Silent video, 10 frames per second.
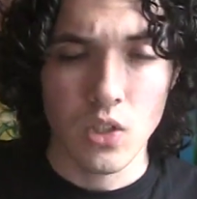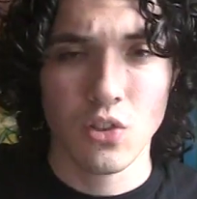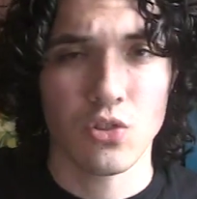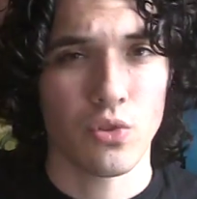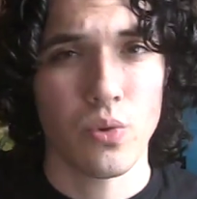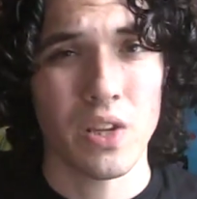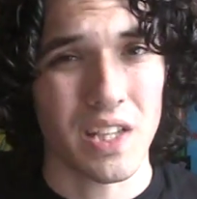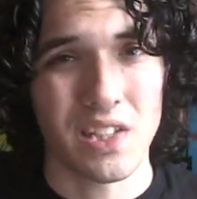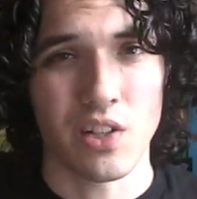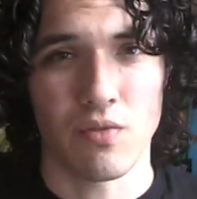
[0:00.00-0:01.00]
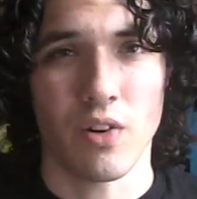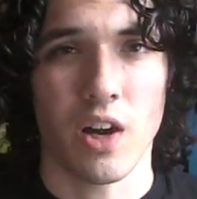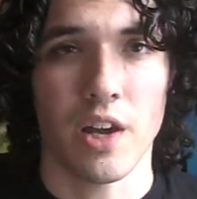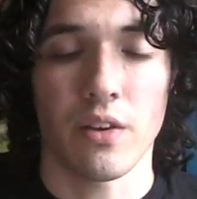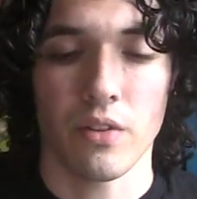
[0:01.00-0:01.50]
so they're really easy to
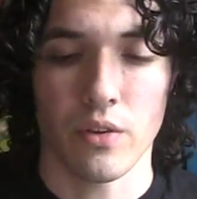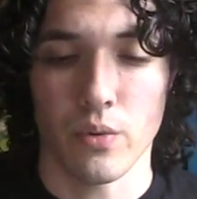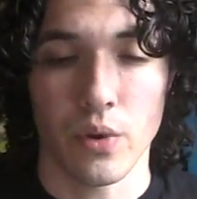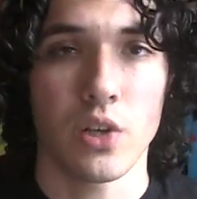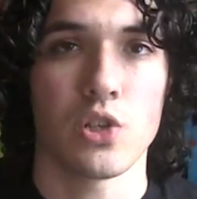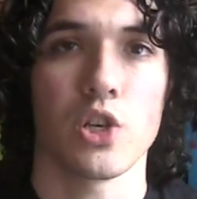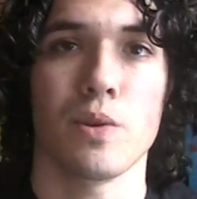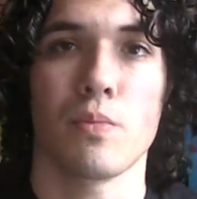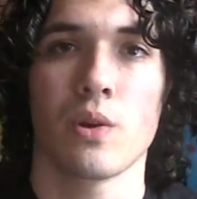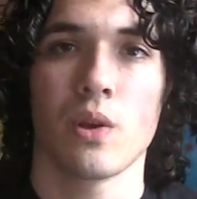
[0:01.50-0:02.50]
find, they're really cheap.